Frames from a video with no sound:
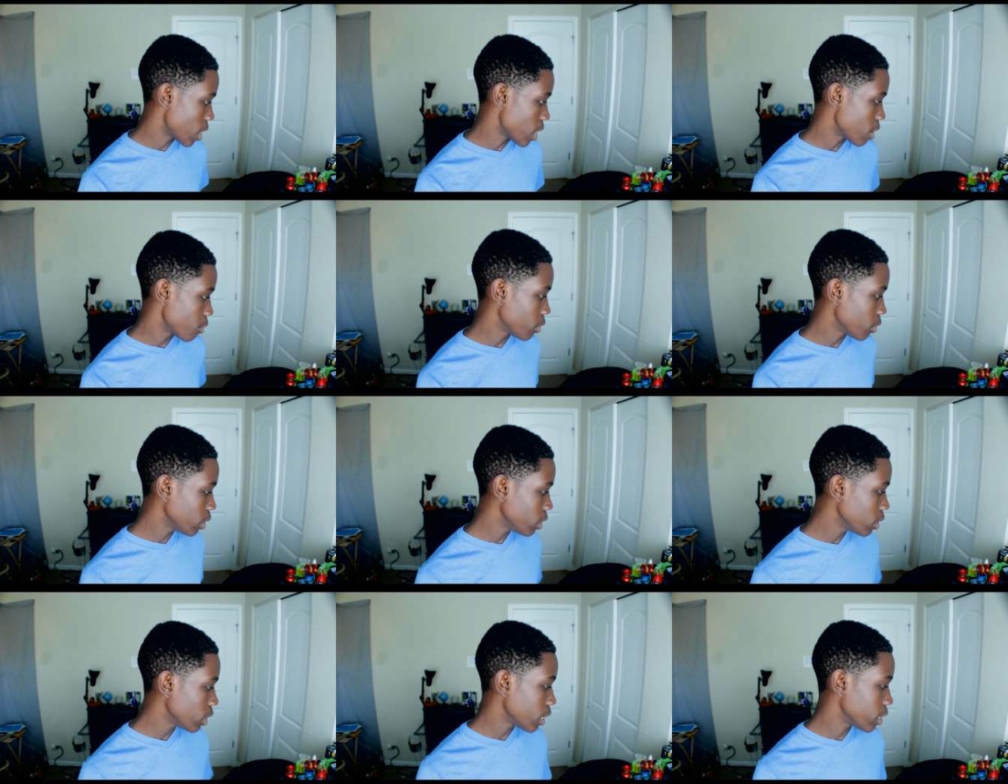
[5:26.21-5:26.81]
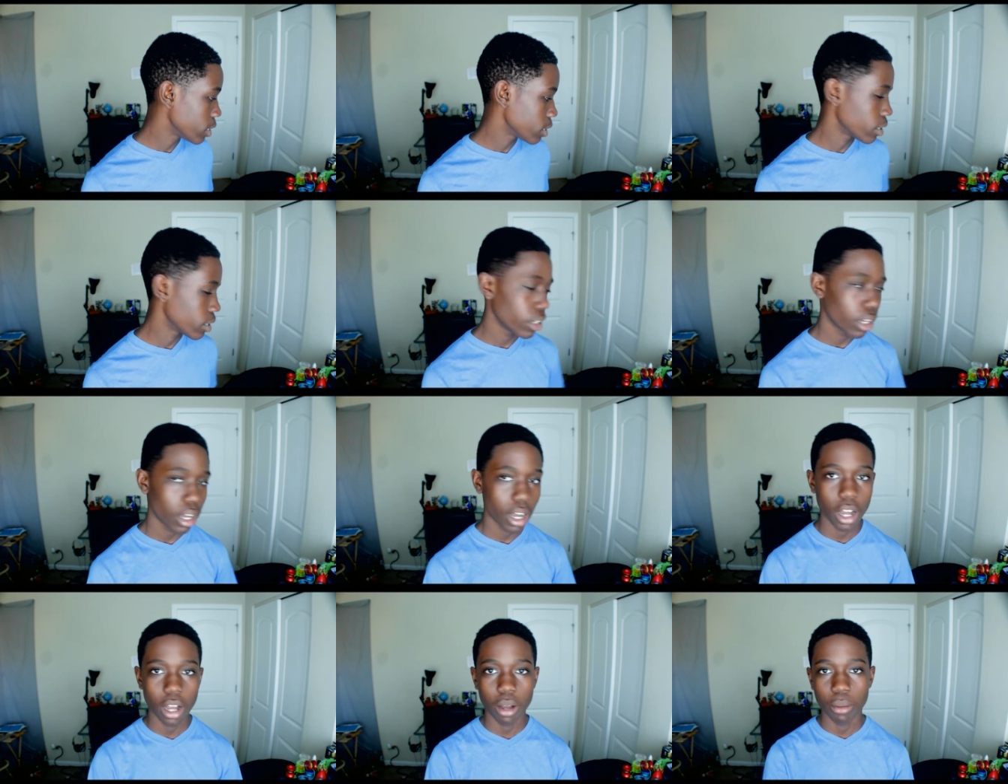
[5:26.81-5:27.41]
I really like
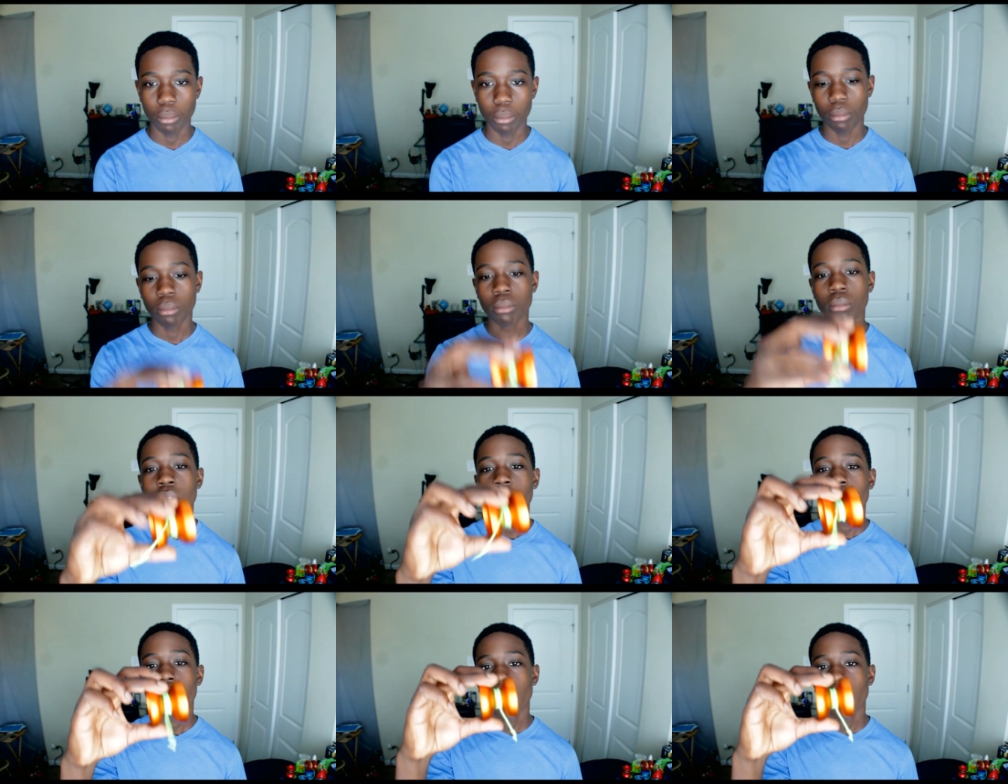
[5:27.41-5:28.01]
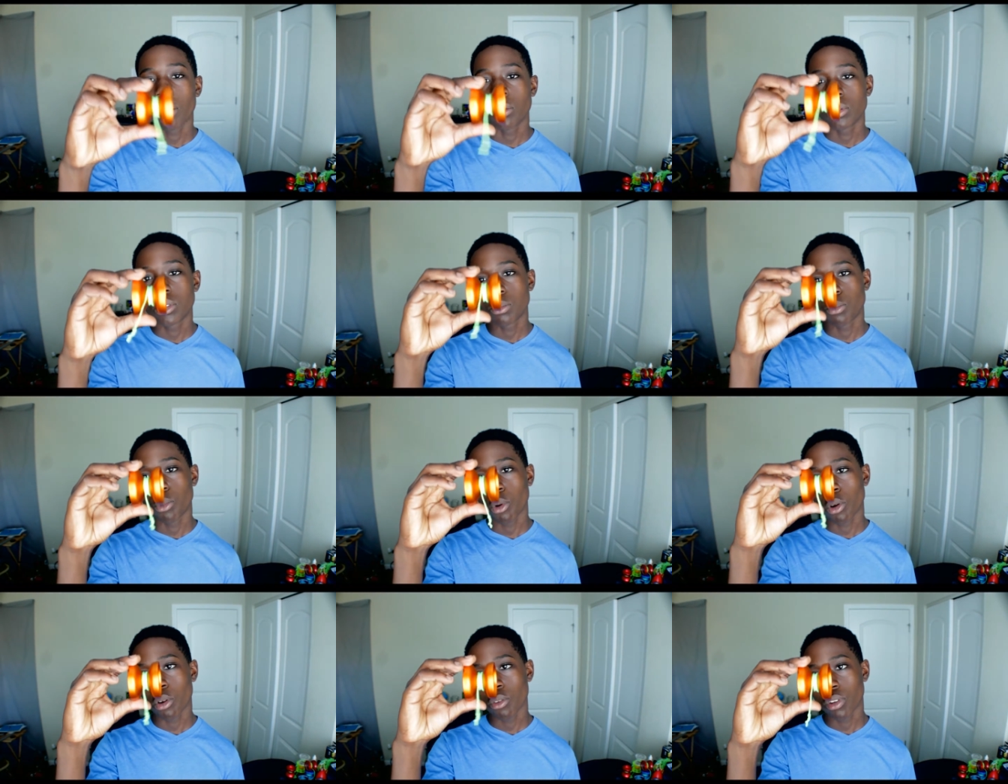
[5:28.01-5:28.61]
how it's
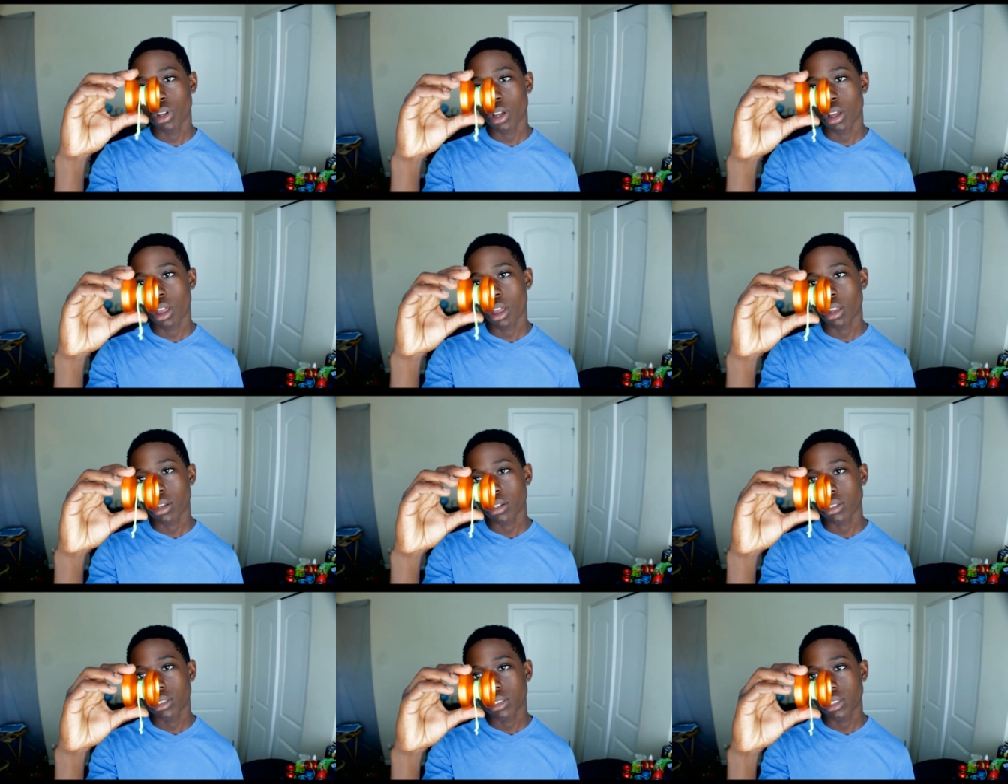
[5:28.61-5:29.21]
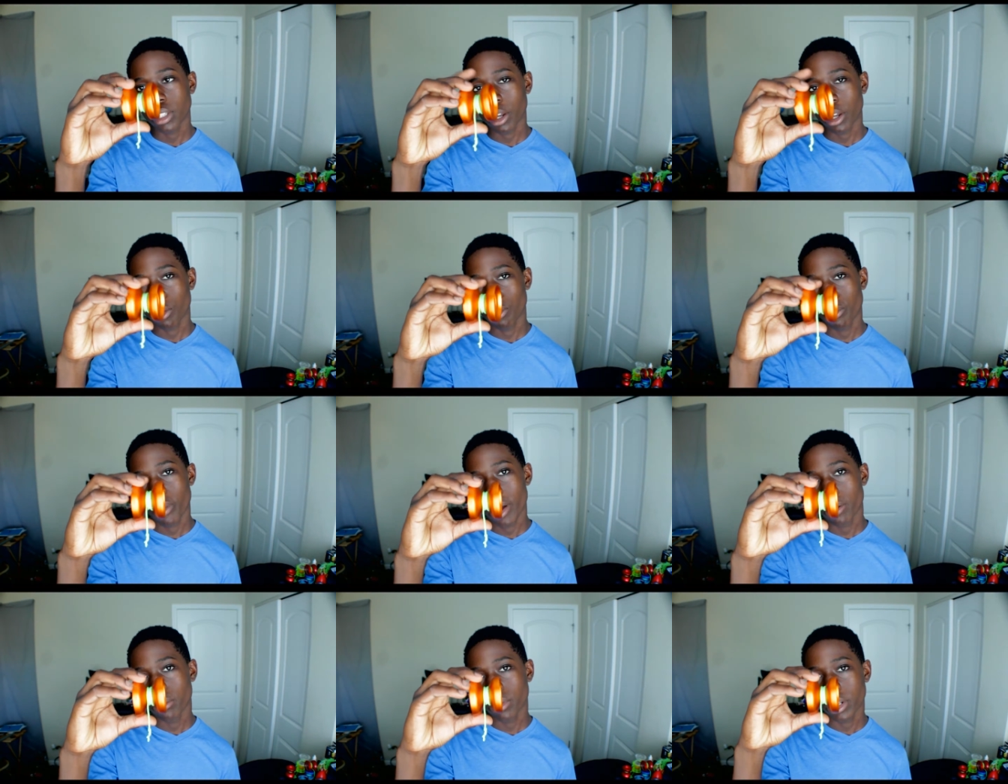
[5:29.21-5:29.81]
more of it's like a
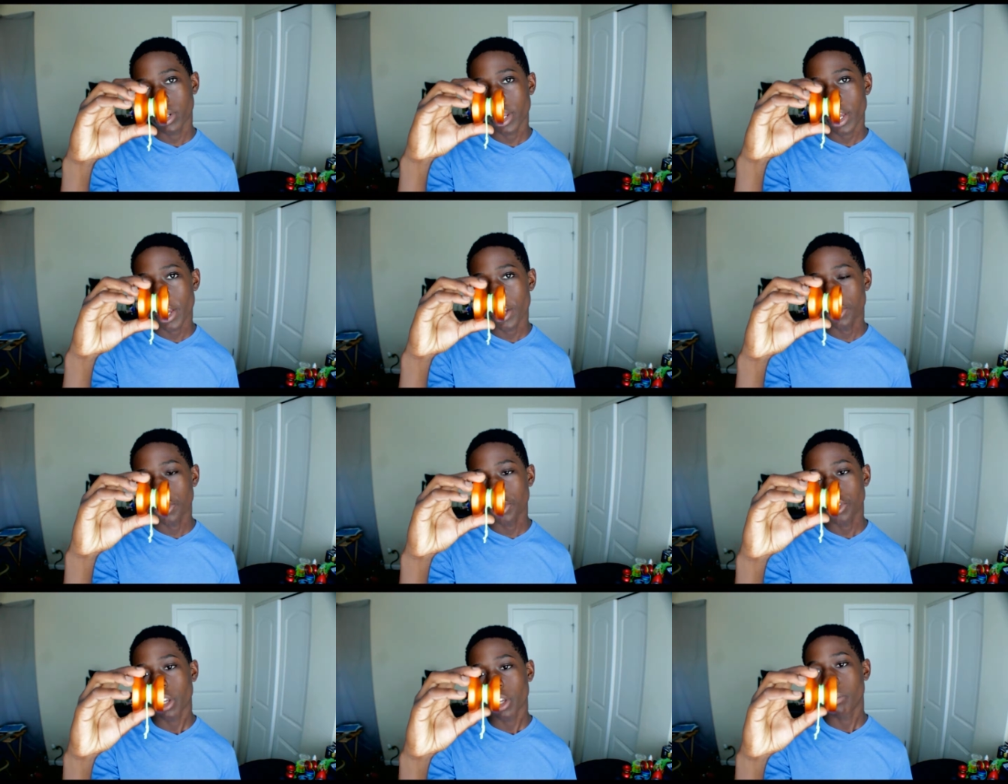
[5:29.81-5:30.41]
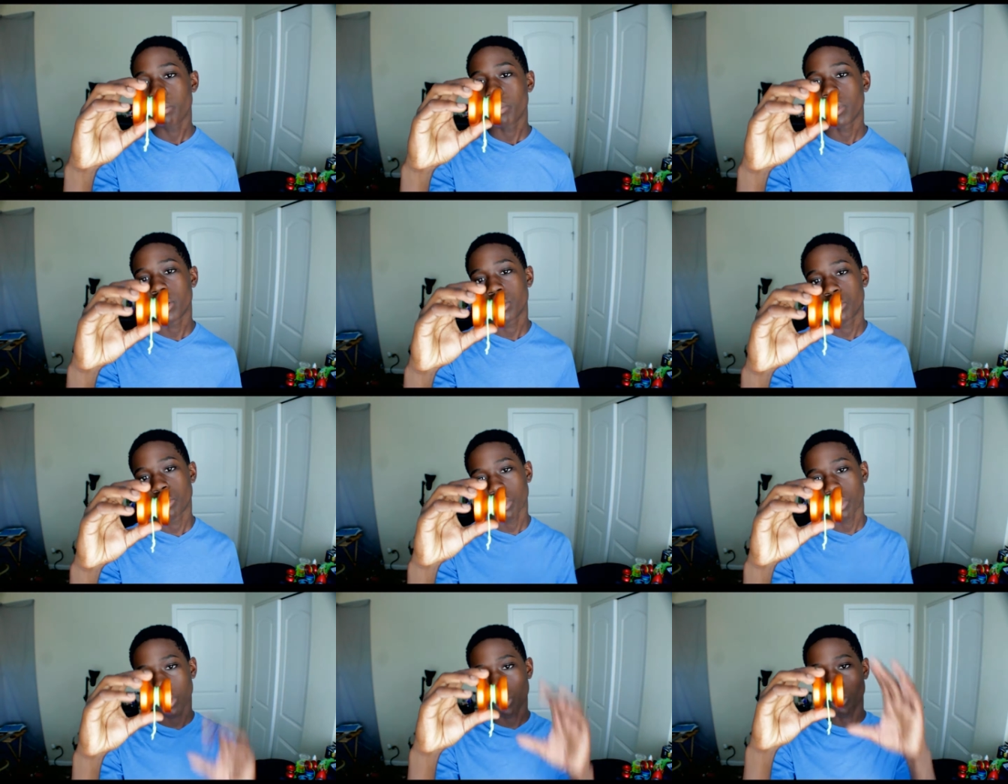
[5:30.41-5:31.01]
rounded H shape, but
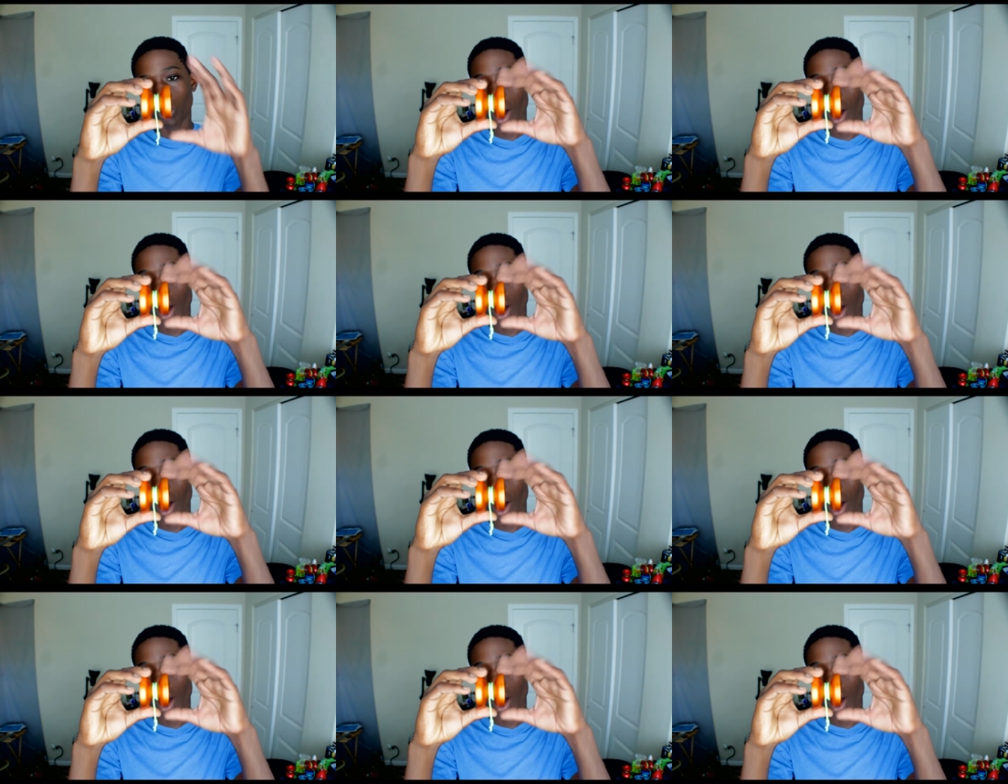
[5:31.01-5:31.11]
it's really